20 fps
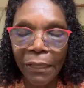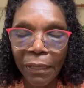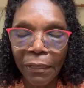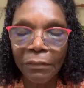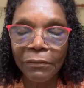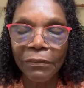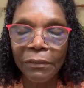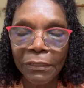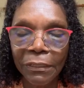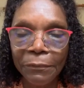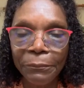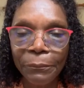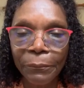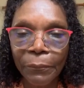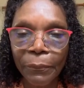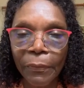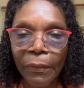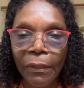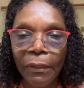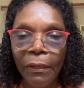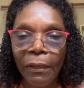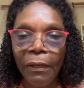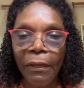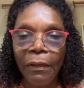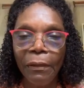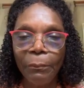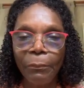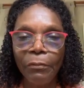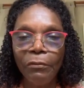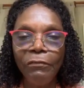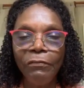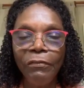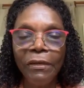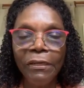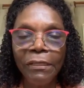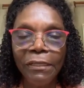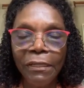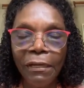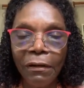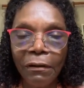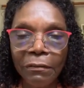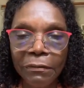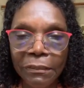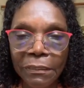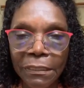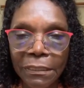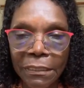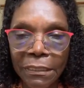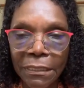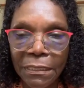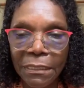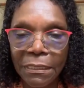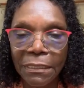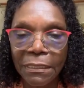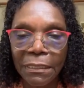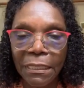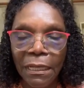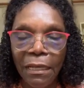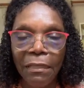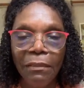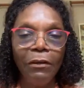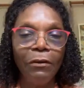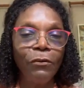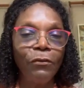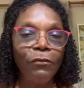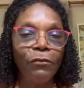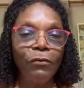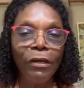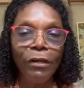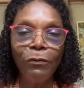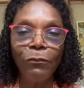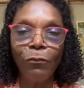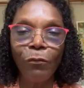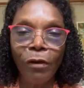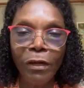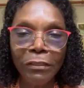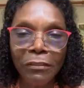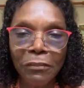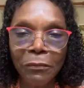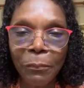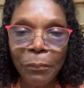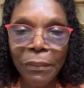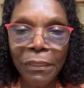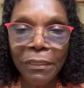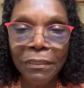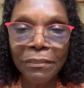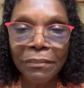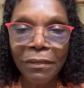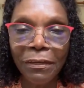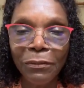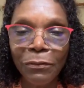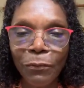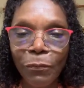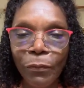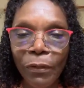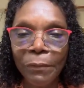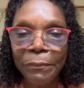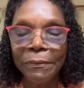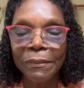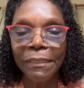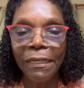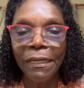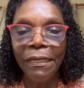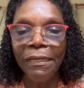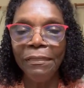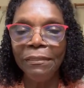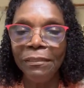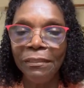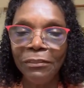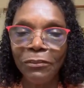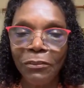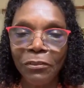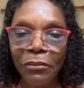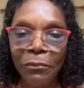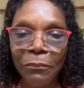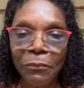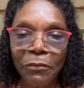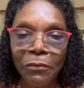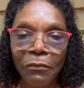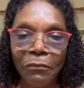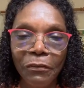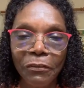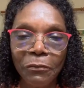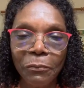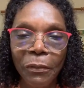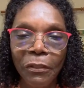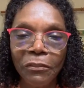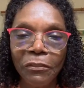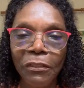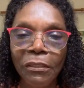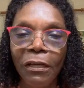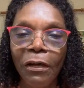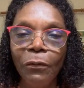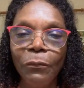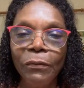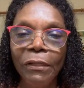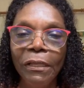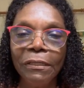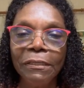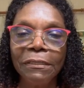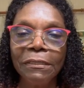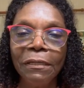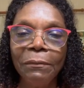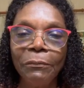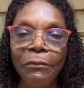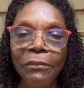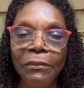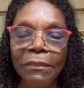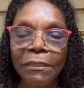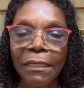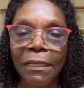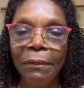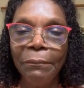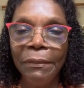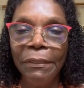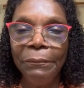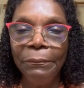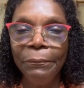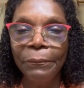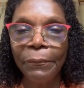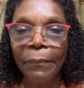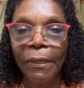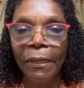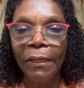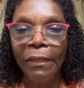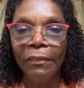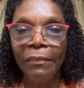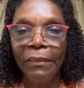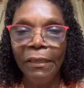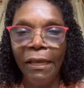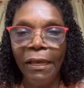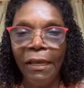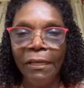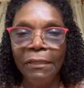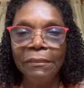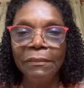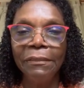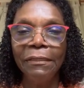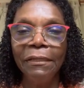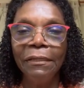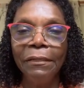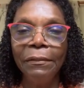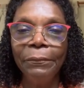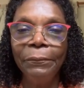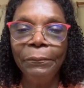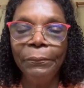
healthy, preventing heart disease. There are great recipes on the website in terms of, especially now that summer is coming, that